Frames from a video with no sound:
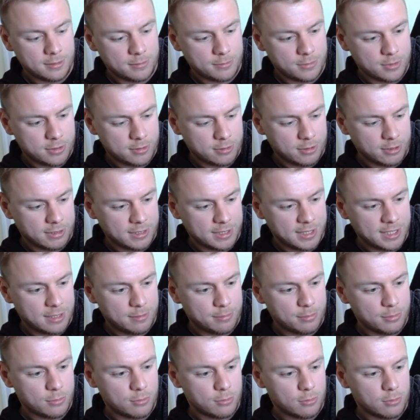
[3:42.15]
I'm going to keep
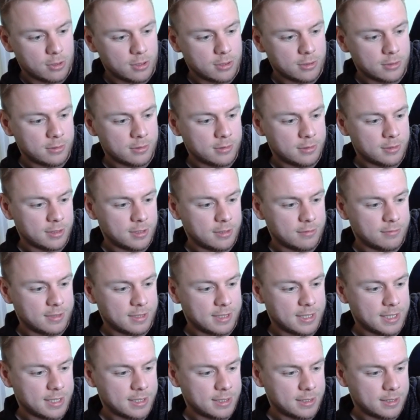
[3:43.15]
it all on if I
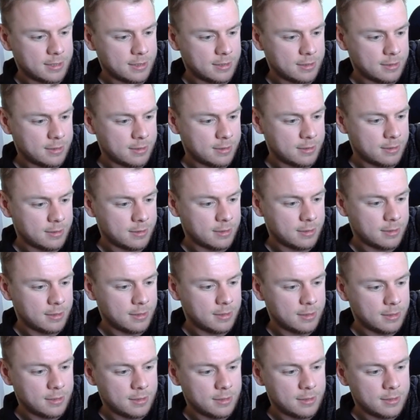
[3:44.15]
can
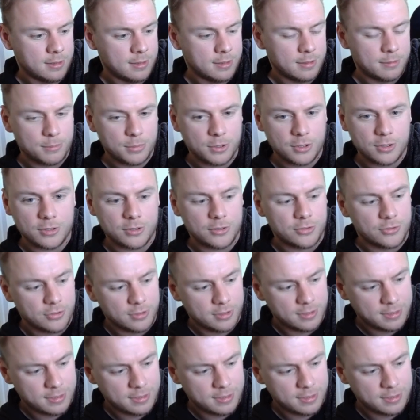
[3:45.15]
because